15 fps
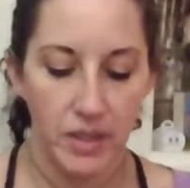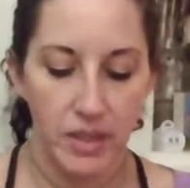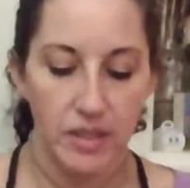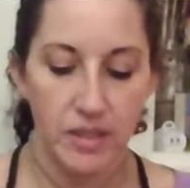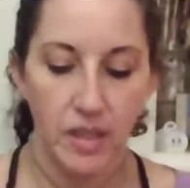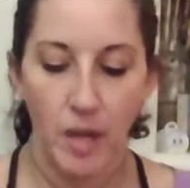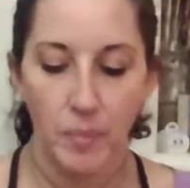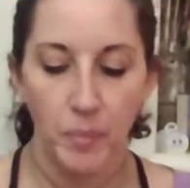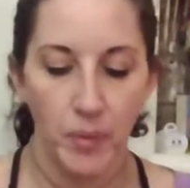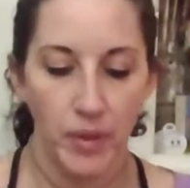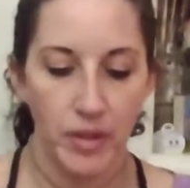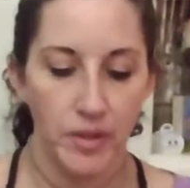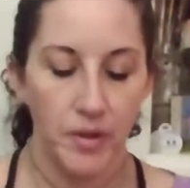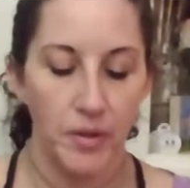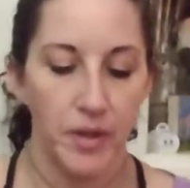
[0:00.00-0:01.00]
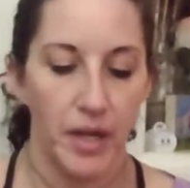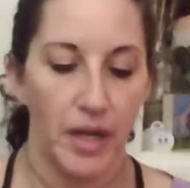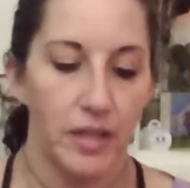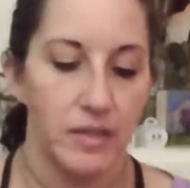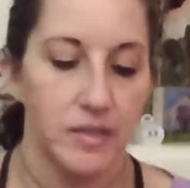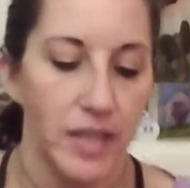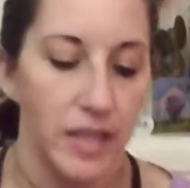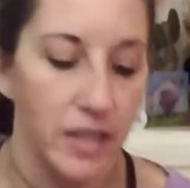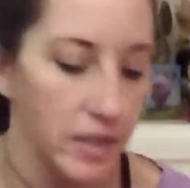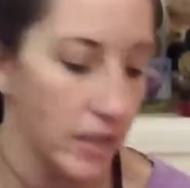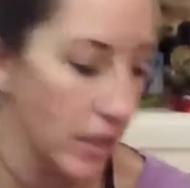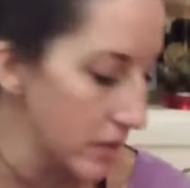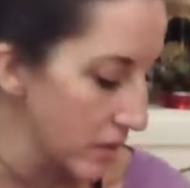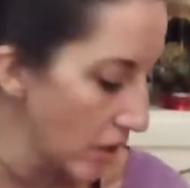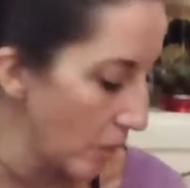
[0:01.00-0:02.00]
Top one. Okay. Taking
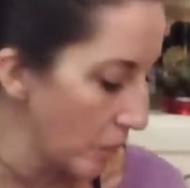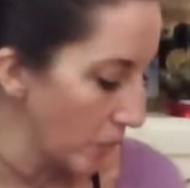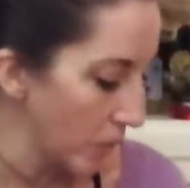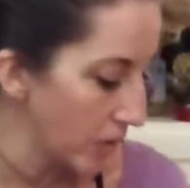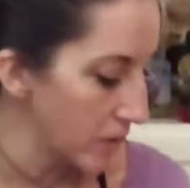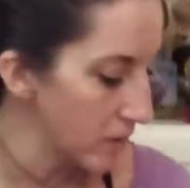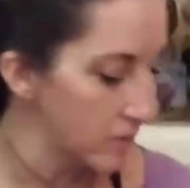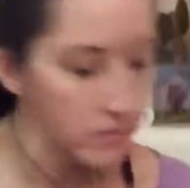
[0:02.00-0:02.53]
that top one.